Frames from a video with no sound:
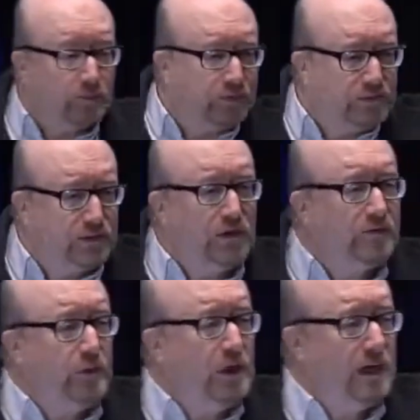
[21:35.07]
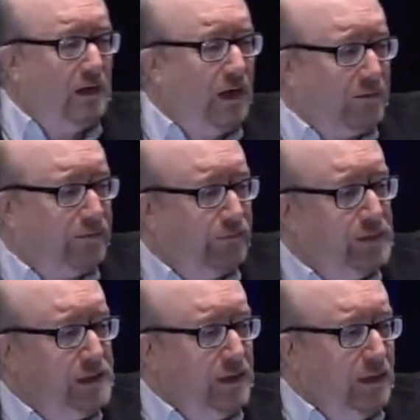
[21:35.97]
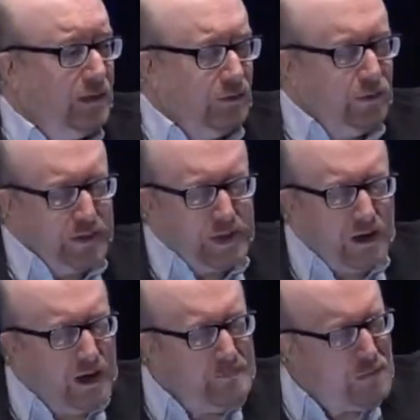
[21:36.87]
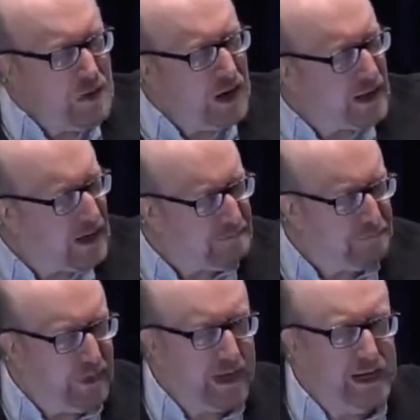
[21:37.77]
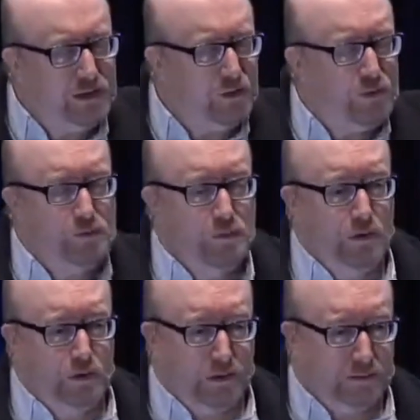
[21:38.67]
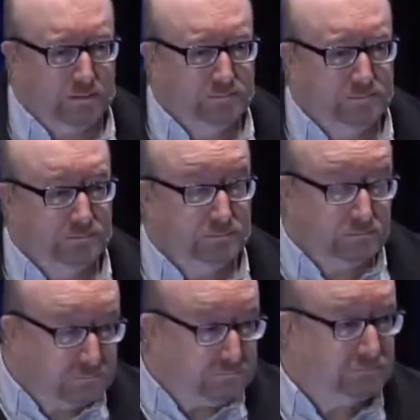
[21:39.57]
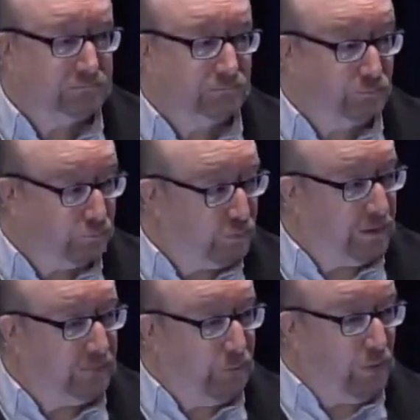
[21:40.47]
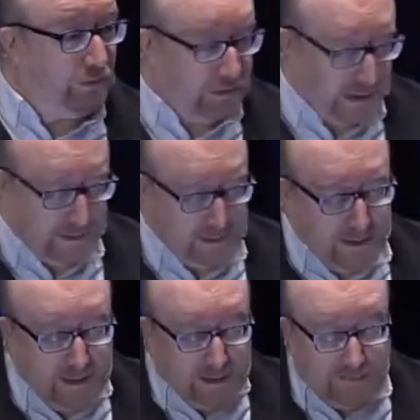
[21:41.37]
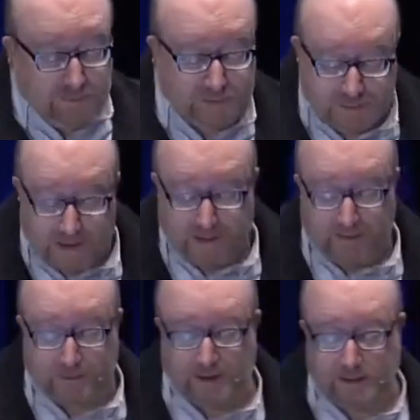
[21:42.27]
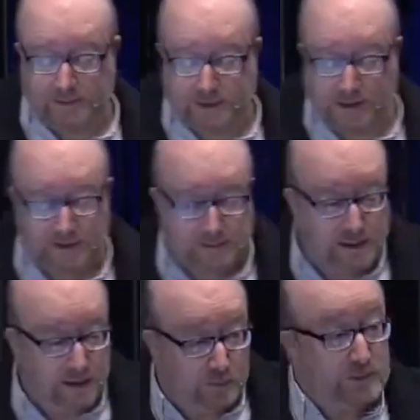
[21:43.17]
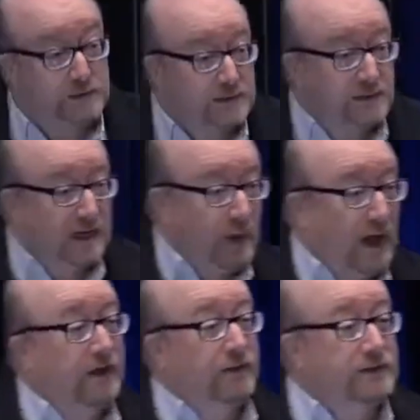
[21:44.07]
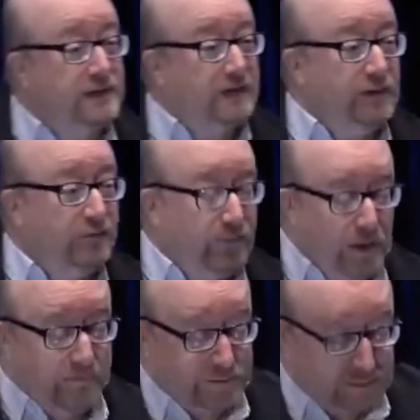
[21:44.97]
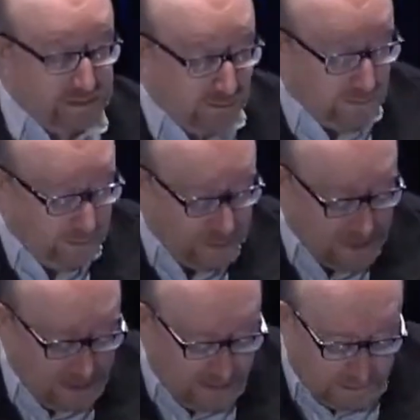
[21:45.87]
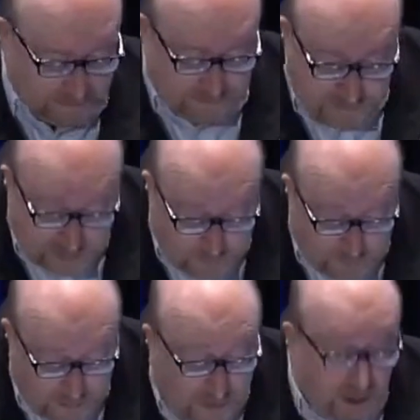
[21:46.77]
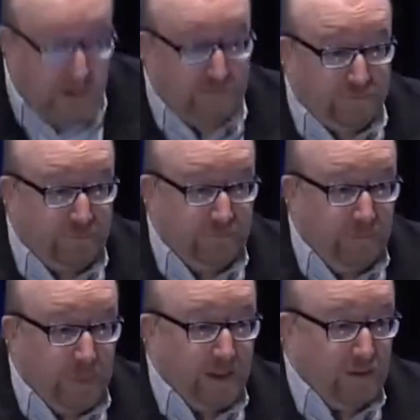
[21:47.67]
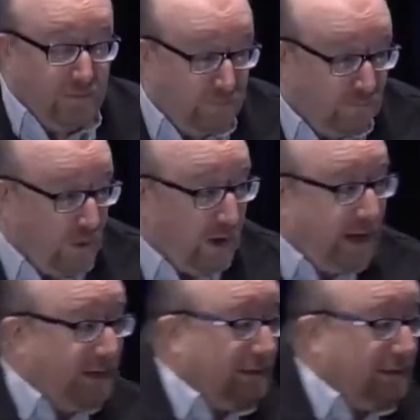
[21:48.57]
preserve my life, Lord, that I might obey your word. Pretty important, eh? And the second thing he says, which is in Psalm 175, he says, Lord, extend my life. Why?